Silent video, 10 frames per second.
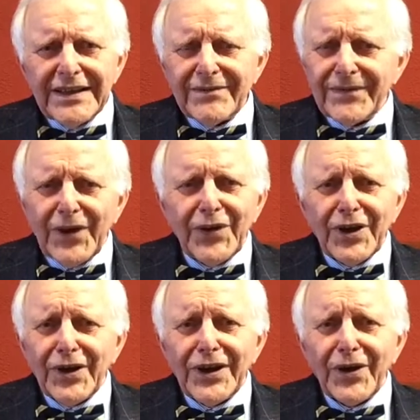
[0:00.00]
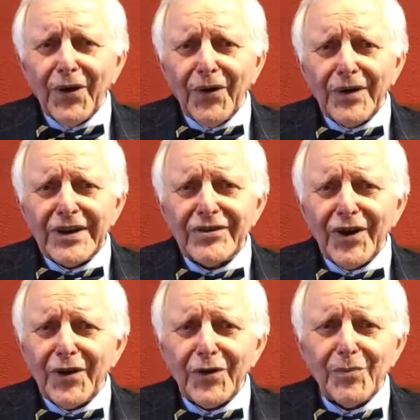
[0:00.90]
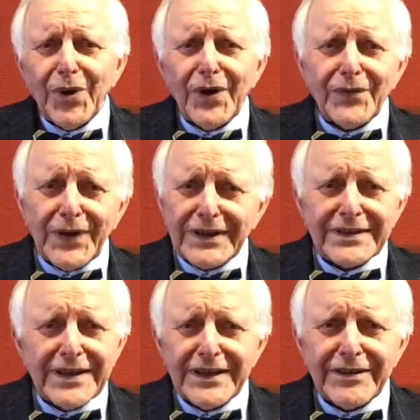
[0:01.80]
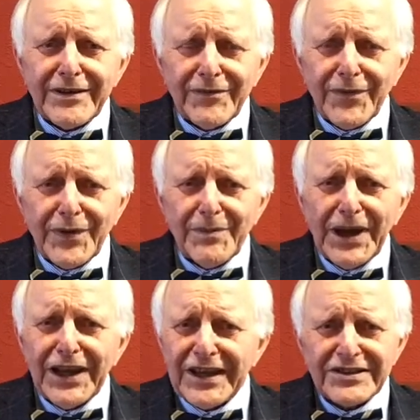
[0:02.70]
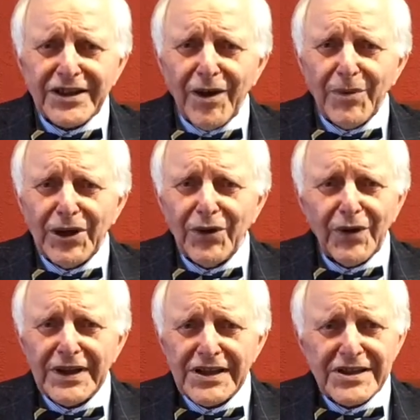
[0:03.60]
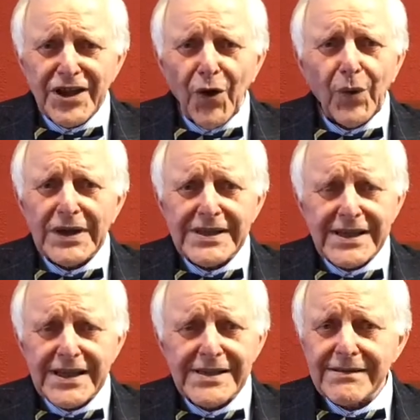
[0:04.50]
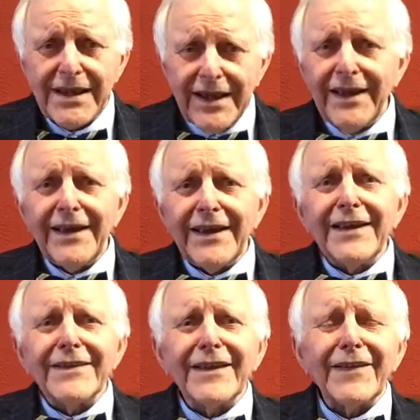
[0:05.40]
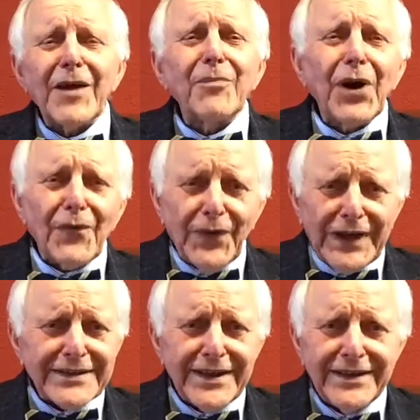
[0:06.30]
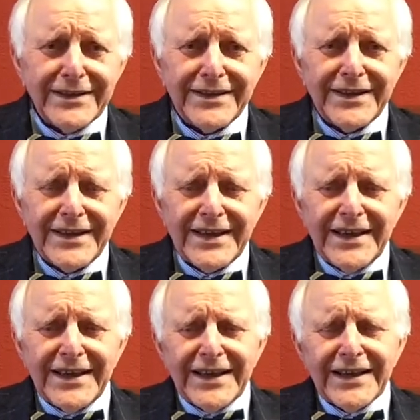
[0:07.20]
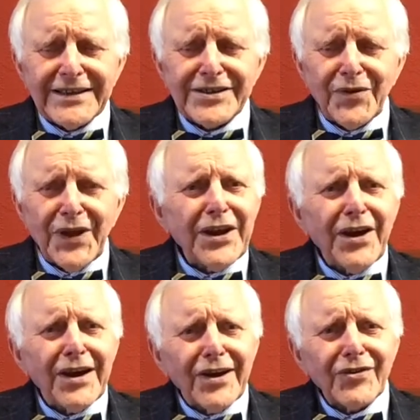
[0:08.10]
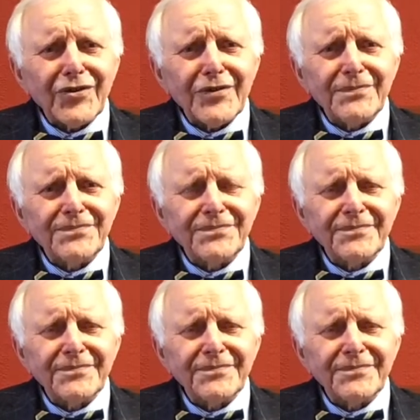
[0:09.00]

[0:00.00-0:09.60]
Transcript: very early on is, are you perfect? And for the many years that I've been doing this, no one says that they're perfect. And so then I ask them,